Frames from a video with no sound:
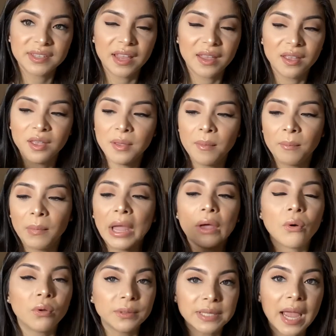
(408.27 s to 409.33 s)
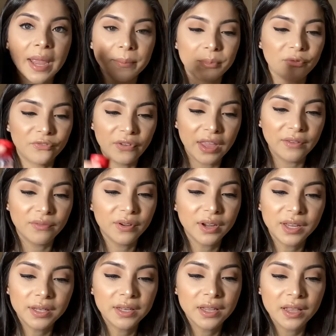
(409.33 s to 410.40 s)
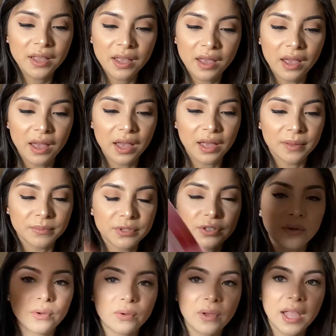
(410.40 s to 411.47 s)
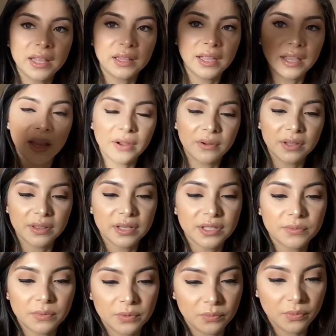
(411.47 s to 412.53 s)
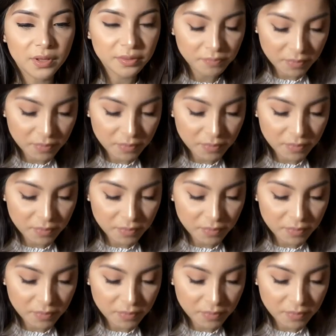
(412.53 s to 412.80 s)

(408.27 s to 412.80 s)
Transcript: like my all-time favorite um, so I like carrying this one with